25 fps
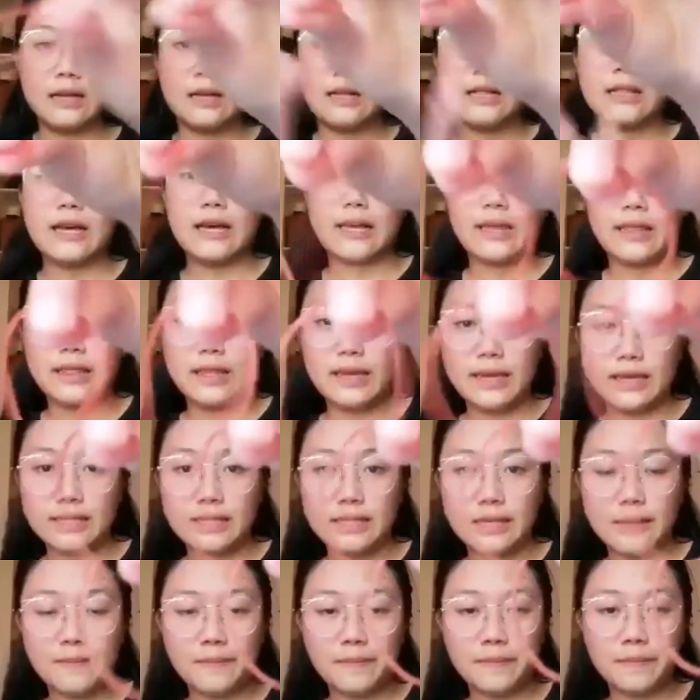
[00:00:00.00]
Like this.
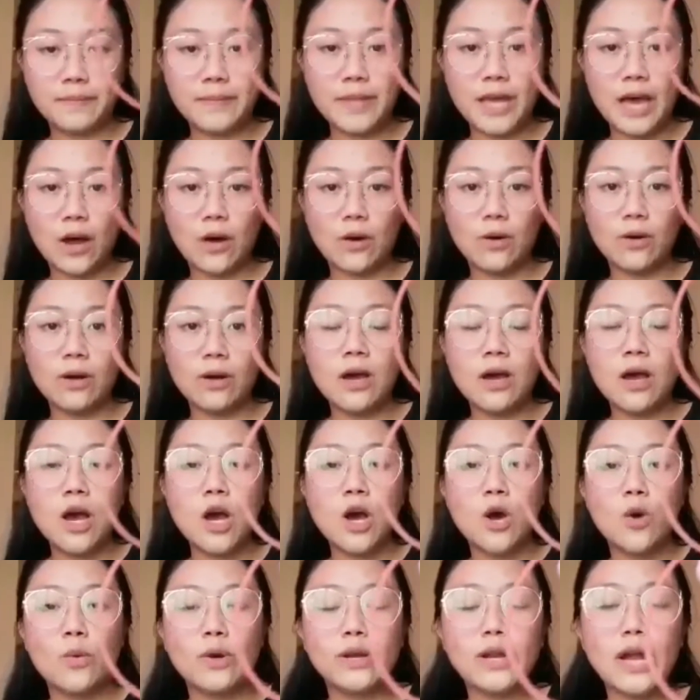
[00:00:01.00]
Now,
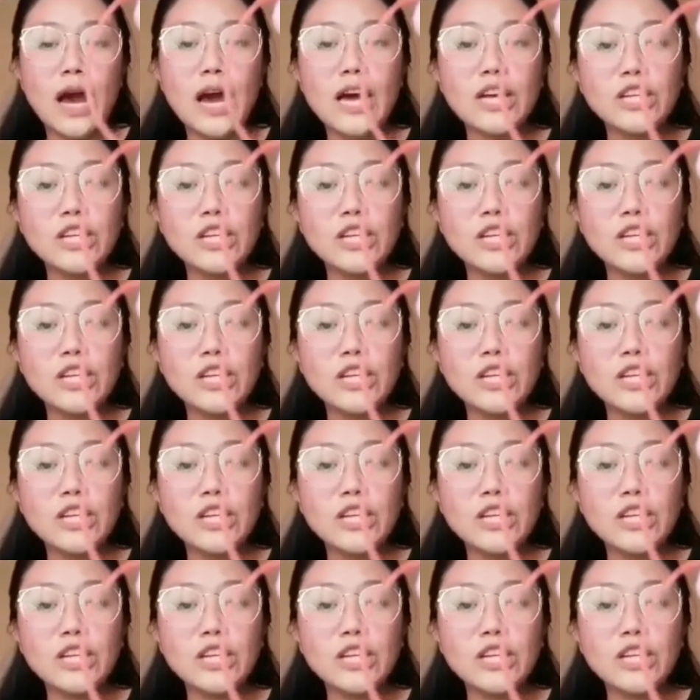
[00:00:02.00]
when I